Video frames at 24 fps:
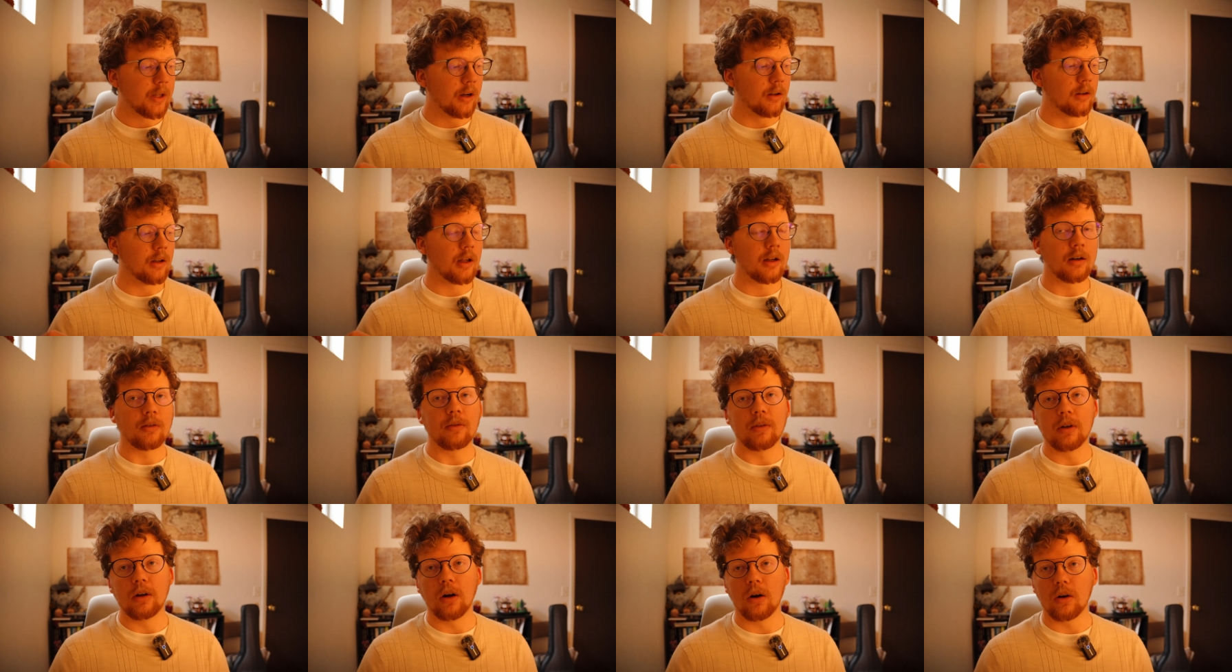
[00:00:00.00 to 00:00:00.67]
a lot
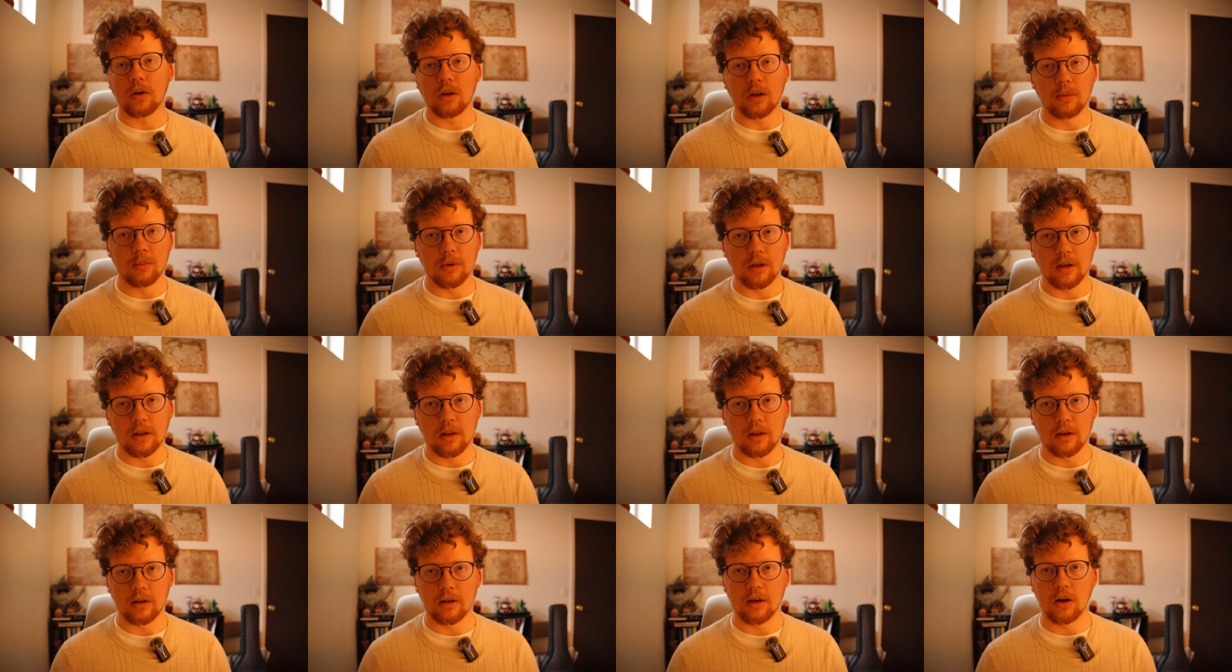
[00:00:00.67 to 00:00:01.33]
of the
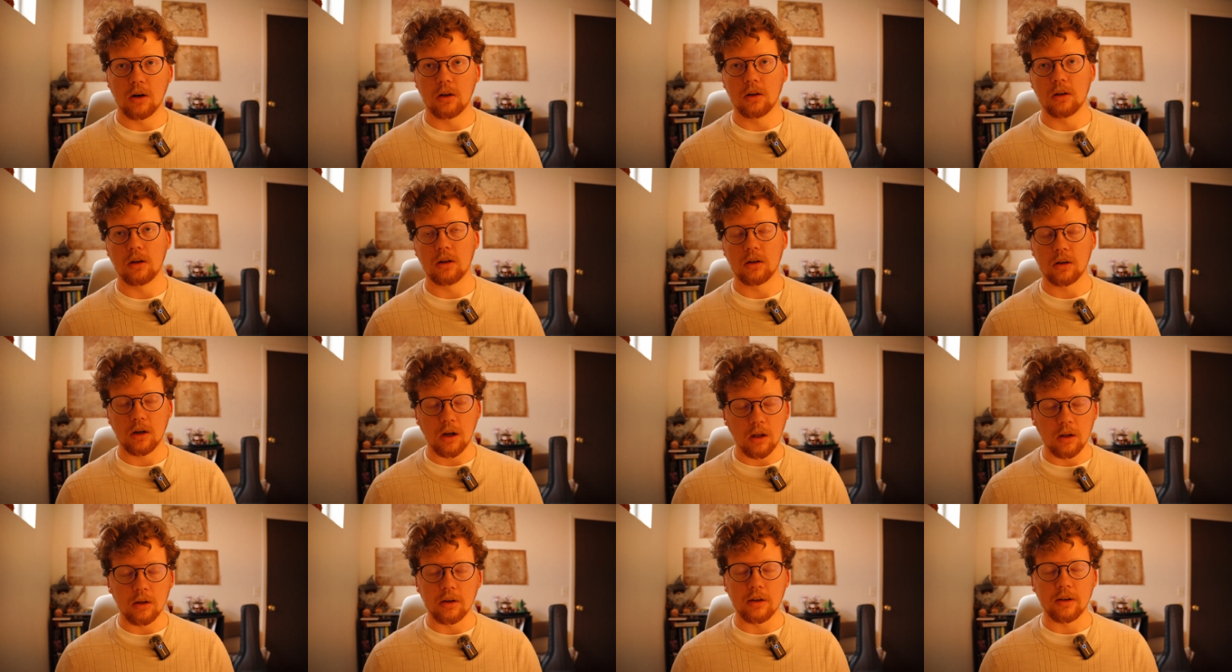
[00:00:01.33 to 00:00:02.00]
arguments that
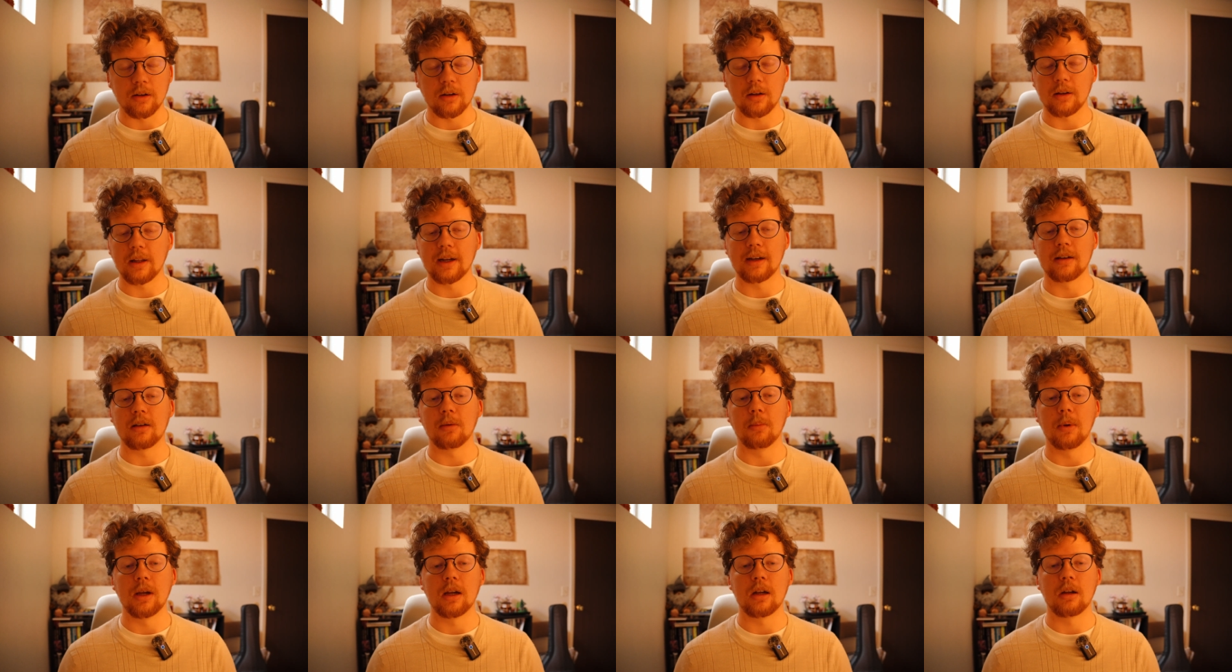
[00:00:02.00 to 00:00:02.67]
colonists
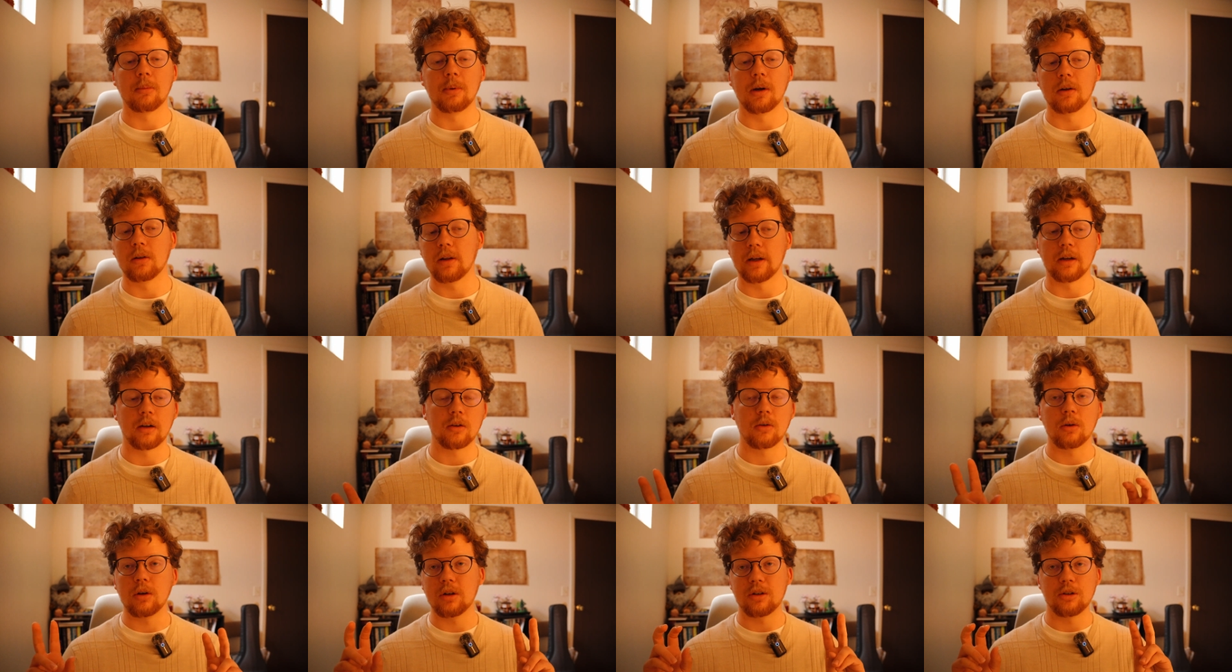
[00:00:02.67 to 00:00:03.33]
like to make about
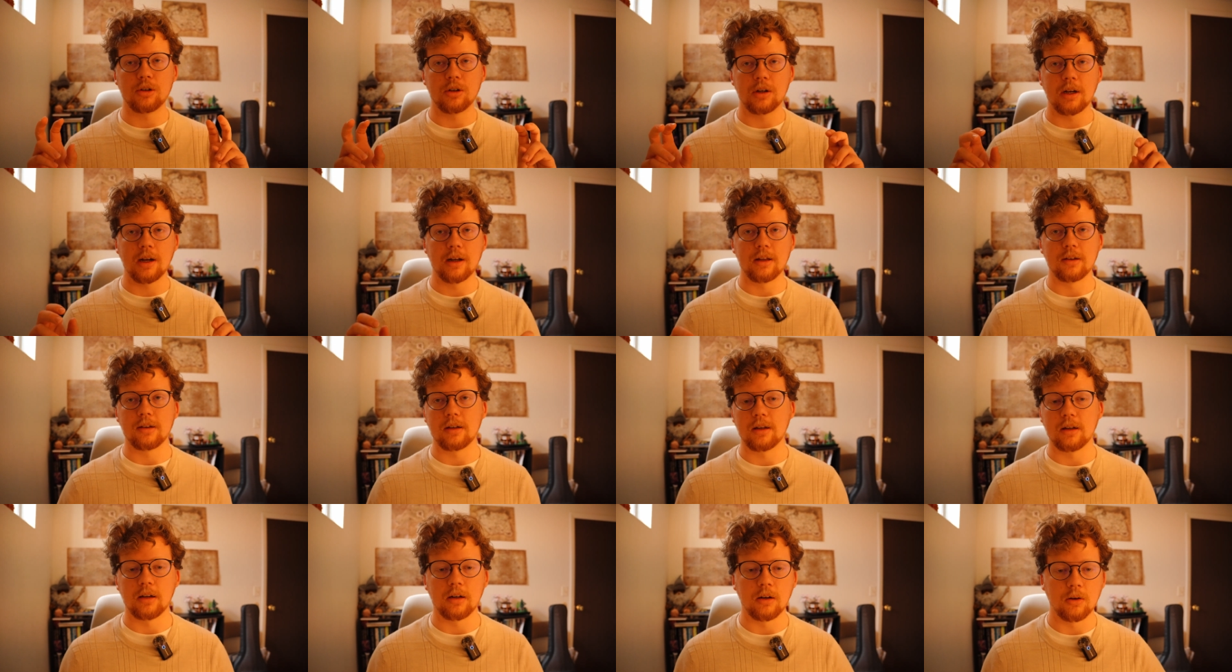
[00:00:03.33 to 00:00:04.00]
like
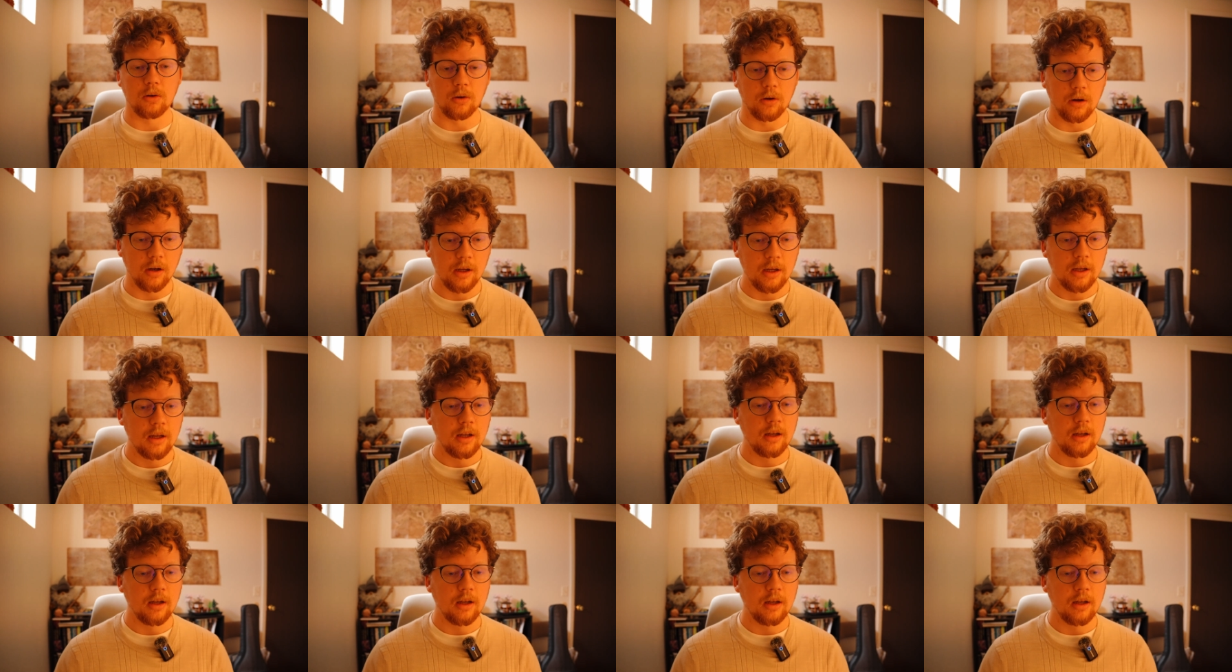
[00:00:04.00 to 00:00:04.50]
Christianizing or